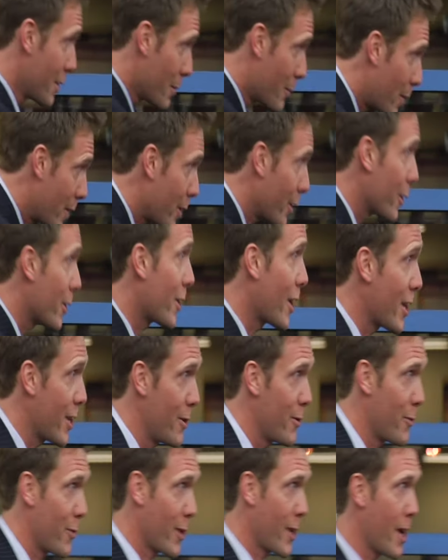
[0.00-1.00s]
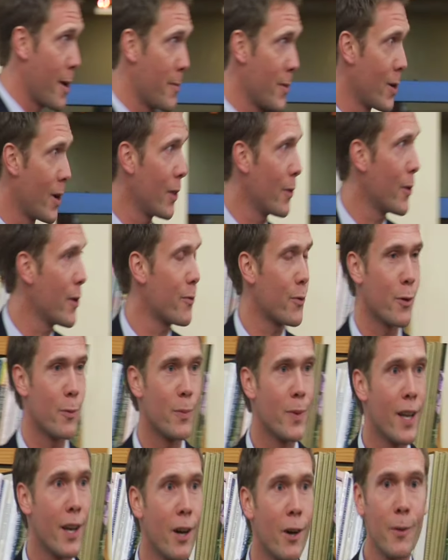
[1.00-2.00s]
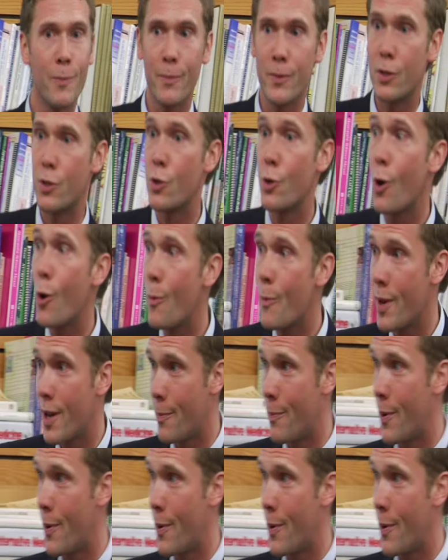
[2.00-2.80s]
Bill, thank you for coming all the way from Yelm. So many